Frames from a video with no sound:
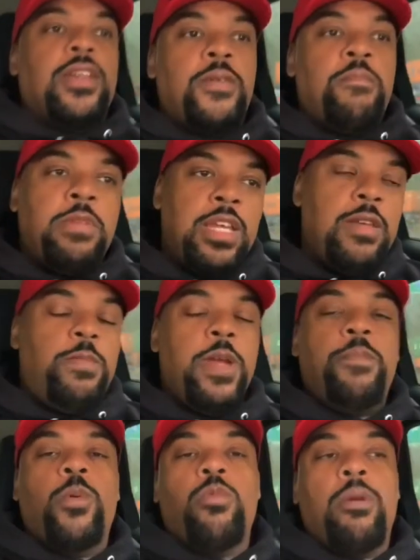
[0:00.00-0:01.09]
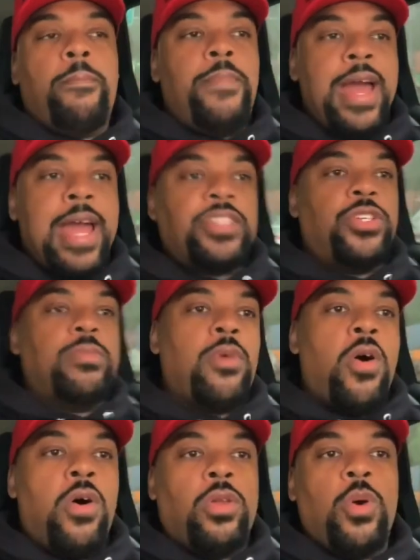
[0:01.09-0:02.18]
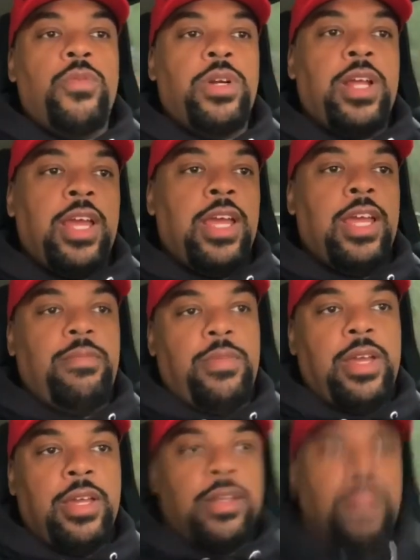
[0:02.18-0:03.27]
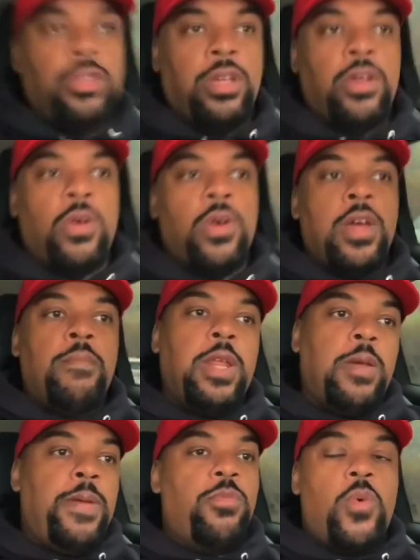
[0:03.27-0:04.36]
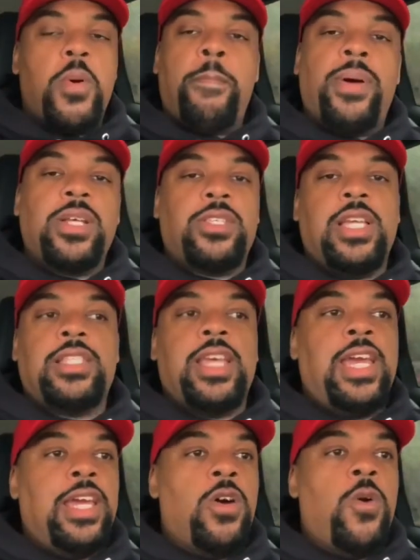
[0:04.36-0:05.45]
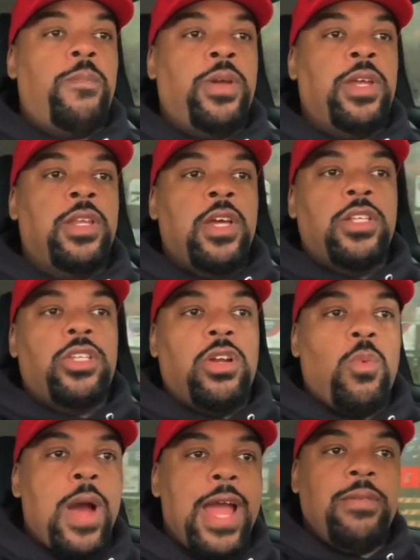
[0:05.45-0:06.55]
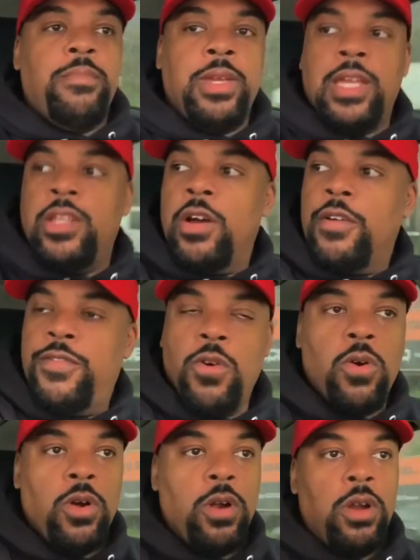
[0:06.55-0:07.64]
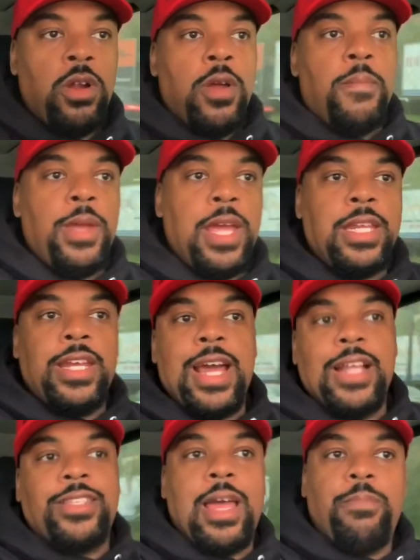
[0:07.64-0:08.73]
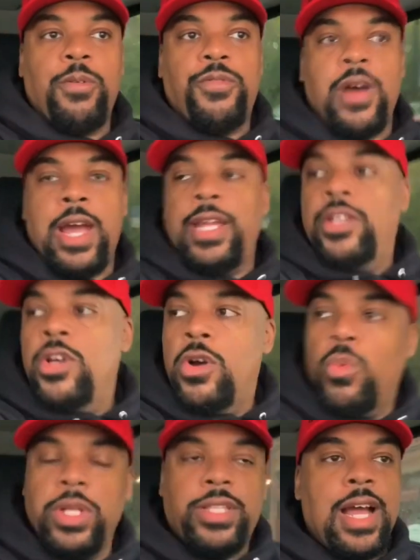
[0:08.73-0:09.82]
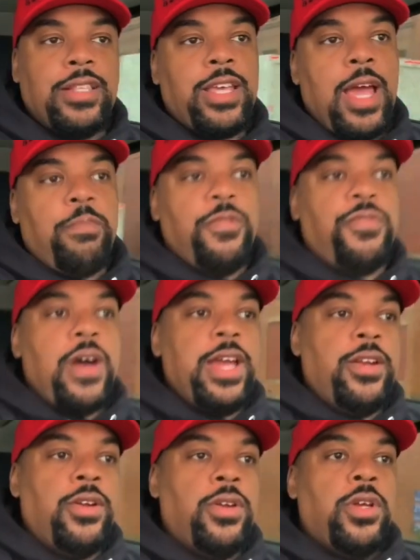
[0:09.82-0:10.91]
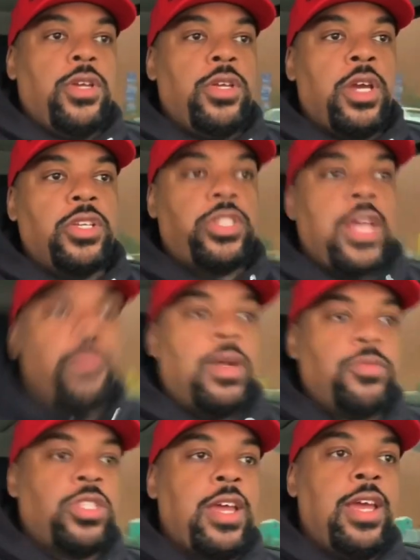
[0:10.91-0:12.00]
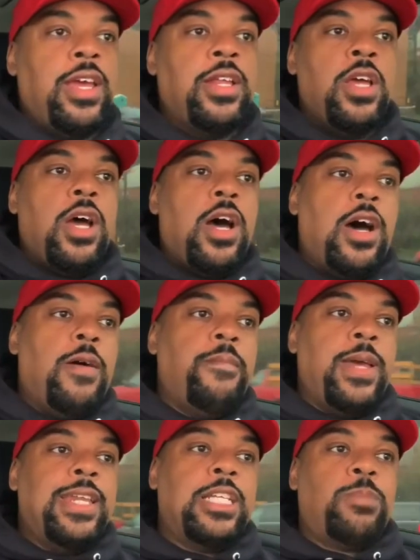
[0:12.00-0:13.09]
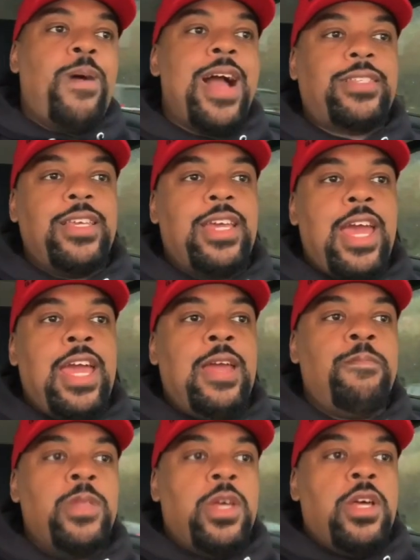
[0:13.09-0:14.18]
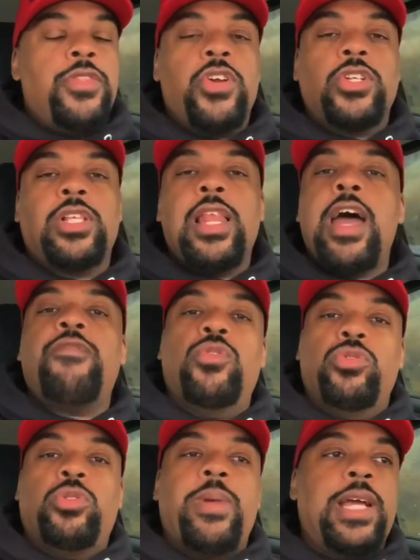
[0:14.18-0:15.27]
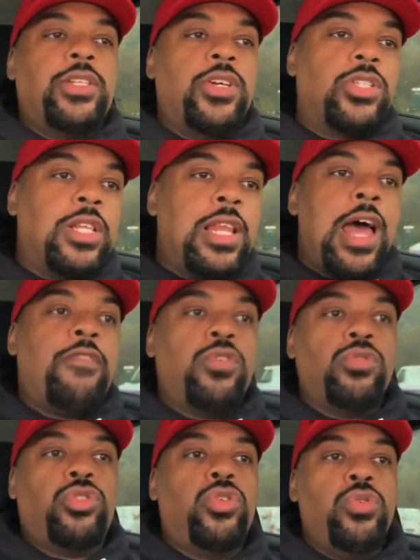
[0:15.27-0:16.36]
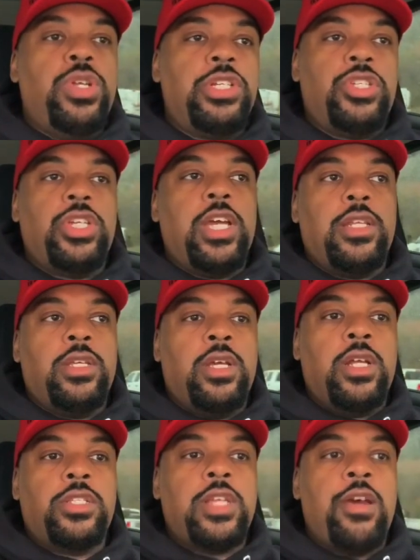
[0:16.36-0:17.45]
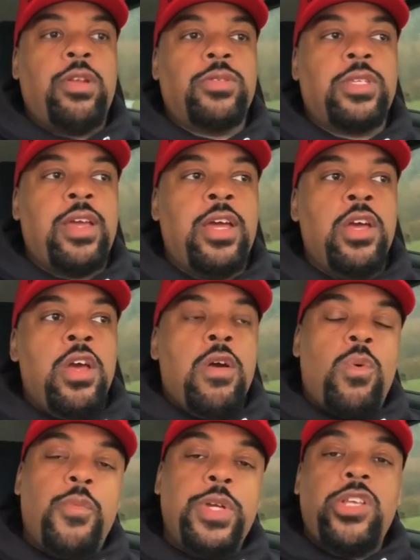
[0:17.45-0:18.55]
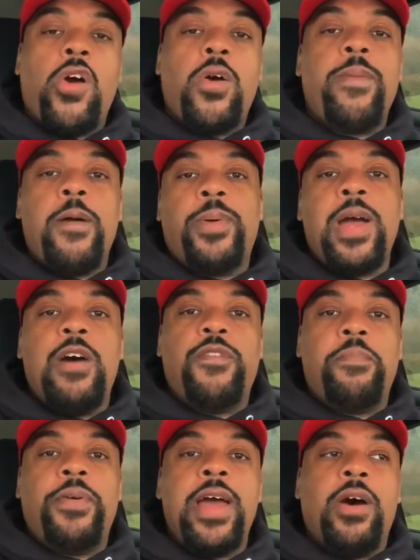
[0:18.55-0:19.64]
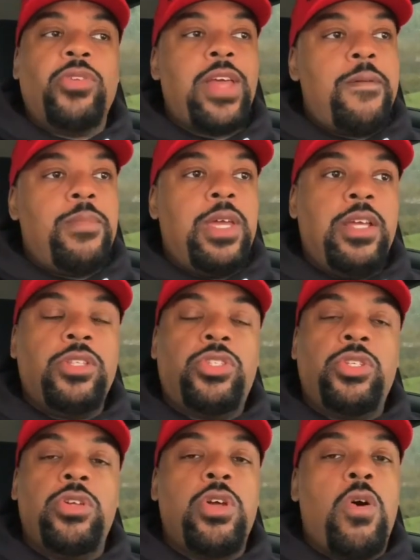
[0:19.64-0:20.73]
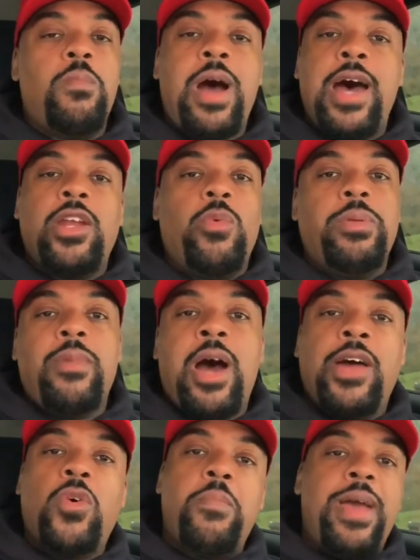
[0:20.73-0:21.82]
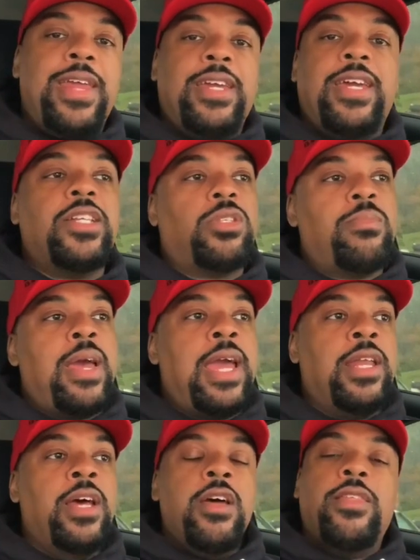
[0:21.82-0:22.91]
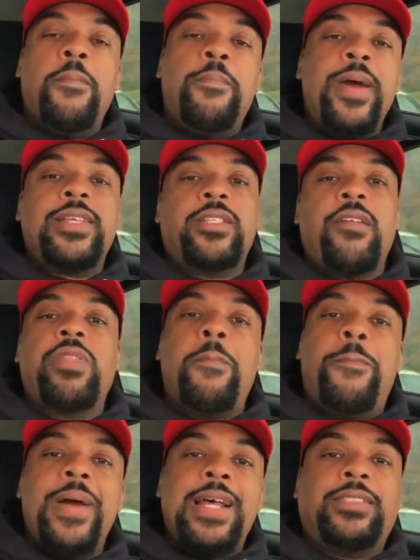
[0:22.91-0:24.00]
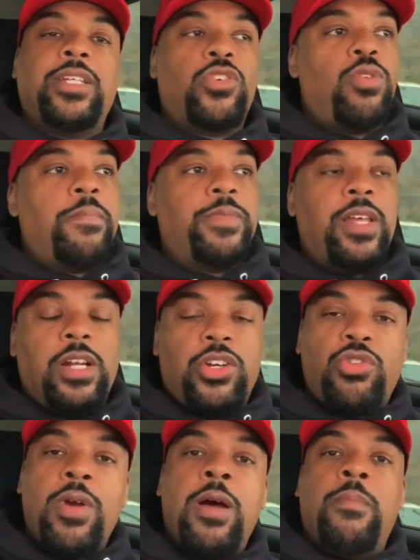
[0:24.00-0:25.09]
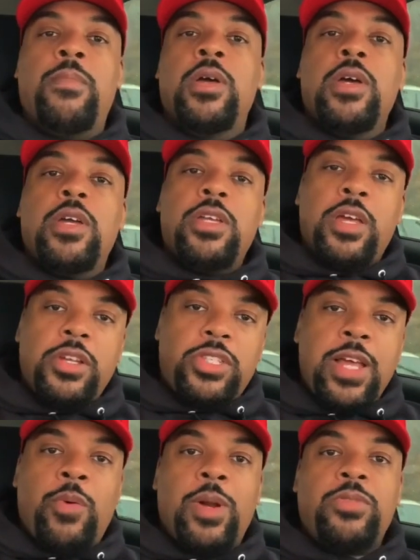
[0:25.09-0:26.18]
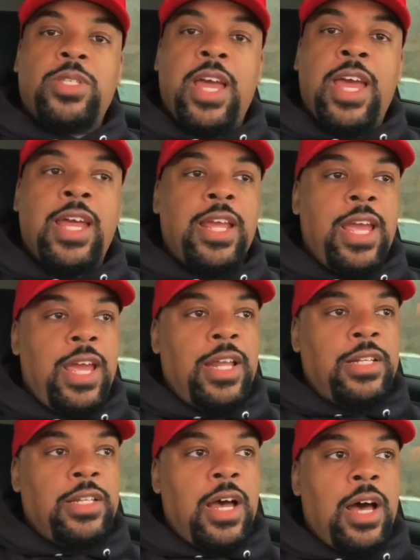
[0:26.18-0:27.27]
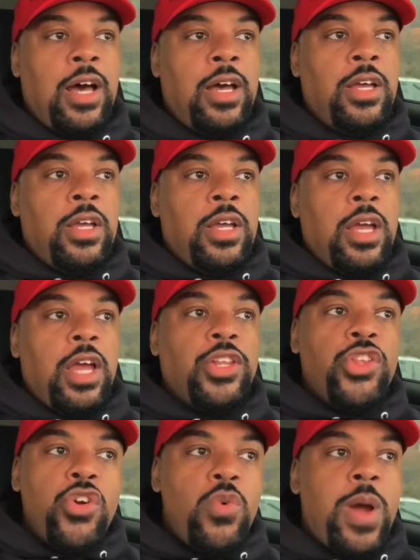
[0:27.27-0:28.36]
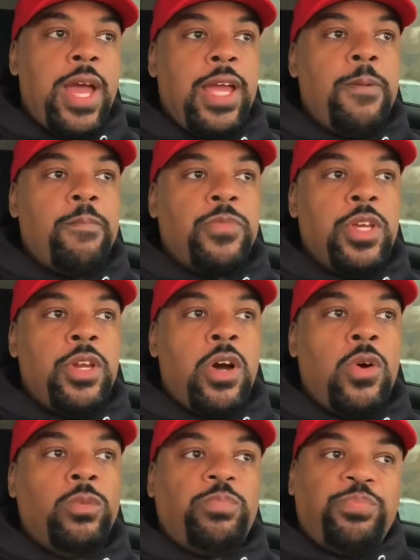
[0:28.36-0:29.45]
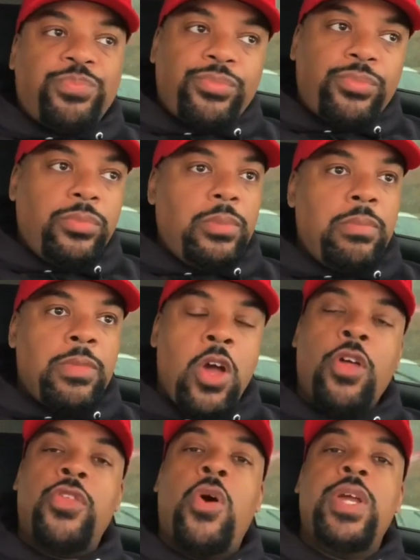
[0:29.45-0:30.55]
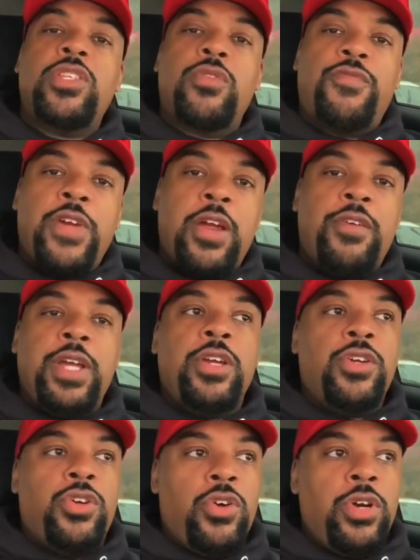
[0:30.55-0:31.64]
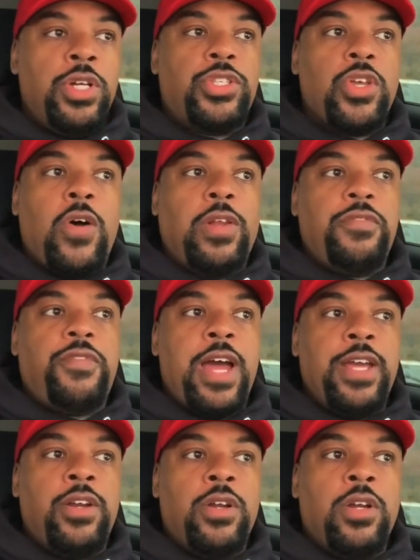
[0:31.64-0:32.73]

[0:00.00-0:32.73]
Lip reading: many people would bash him all over the head, man. You know, many people would bust his head open to the white meat for being in that type of fight with that type of fighter. You understand what I'm saying? In this boxing game, there's levels, man. There's levels to this shit. You understand what I'm saying? When we talk about pound for pound, that means, you know, mano a mano, man against man, the best of the best, the creme de la creme. You understand what I'm saying? And INOUE, you know, although he's a very good, solid fighter,